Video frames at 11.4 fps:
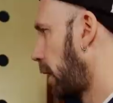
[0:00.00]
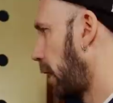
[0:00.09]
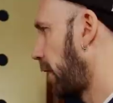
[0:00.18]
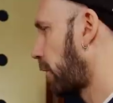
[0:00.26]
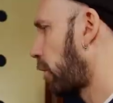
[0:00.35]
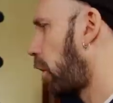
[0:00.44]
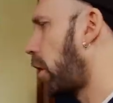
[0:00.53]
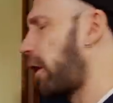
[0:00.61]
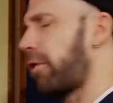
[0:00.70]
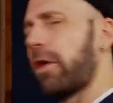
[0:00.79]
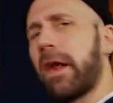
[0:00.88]
And that's all.
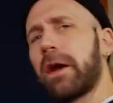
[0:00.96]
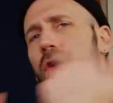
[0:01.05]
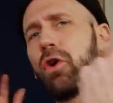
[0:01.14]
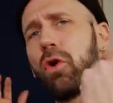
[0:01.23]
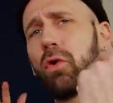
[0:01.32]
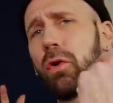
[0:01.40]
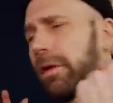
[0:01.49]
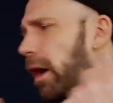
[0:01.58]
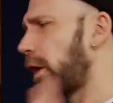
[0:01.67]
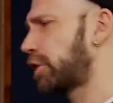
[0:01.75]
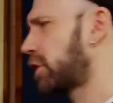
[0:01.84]
And I thought, like, cool,
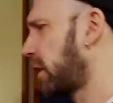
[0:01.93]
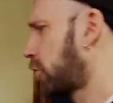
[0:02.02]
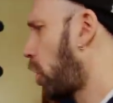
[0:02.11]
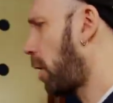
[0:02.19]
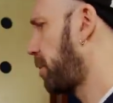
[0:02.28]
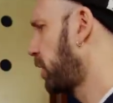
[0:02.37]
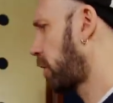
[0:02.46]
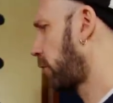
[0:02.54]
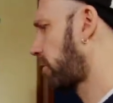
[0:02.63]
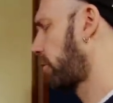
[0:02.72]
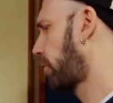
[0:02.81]
now I can copy
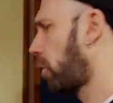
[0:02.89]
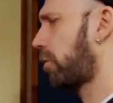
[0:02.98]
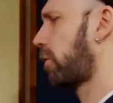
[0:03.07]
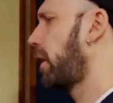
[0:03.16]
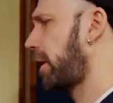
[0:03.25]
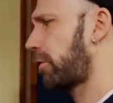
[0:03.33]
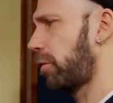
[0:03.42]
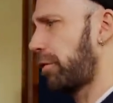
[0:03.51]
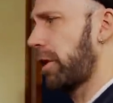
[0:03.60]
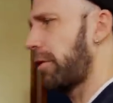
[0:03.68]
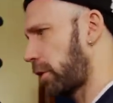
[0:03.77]
just those settings to
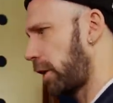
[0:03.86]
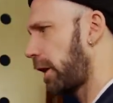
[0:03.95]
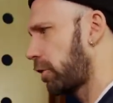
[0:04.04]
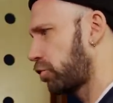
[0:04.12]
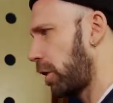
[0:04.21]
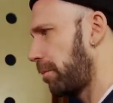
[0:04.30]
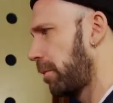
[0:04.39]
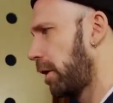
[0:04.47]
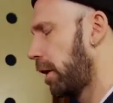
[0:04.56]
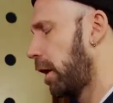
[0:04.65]
the other kick drum.